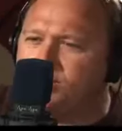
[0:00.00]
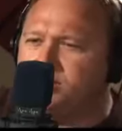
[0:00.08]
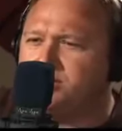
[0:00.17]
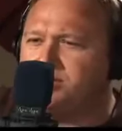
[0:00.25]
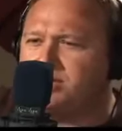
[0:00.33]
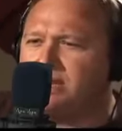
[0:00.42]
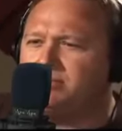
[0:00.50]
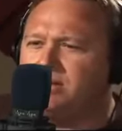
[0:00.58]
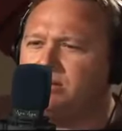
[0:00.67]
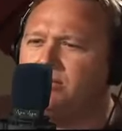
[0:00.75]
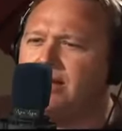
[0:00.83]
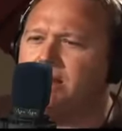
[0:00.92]
And it's the same
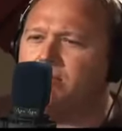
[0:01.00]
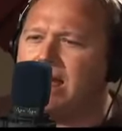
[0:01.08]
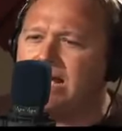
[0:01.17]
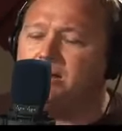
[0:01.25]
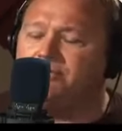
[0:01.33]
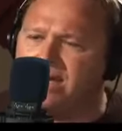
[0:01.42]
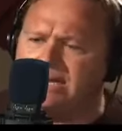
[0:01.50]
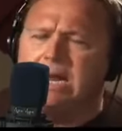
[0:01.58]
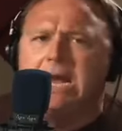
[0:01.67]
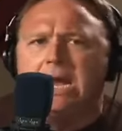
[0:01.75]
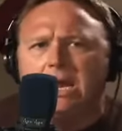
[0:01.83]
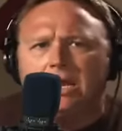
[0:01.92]
thing with Iraq. In fact,
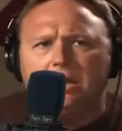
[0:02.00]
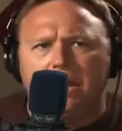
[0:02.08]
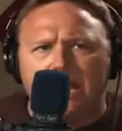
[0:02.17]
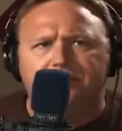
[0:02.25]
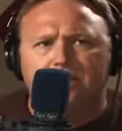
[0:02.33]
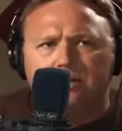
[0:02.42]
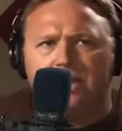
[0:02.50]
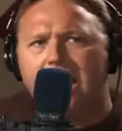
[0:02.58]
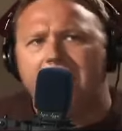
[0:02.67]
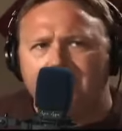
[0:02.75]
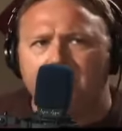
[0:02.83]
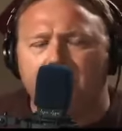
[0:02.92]
in
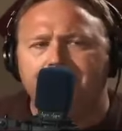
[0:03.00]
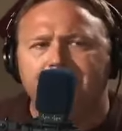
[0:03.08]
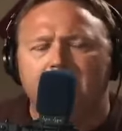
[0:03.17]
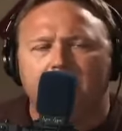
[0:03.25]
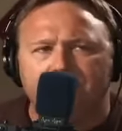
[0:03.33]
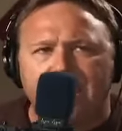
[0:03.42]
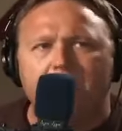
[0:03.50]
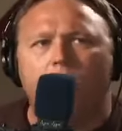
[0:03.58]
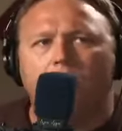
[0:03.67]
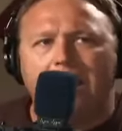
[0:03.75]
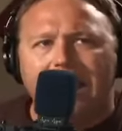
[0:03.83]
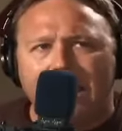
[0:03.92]
1990, they
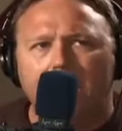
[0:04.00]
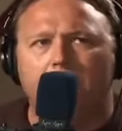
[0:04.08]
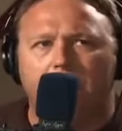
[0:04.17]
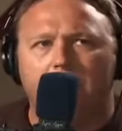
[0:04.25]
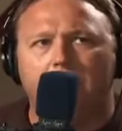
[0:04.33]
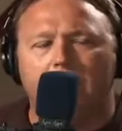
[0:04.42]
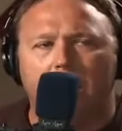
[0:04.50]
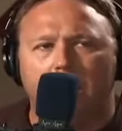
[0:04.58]
were angry. Uh,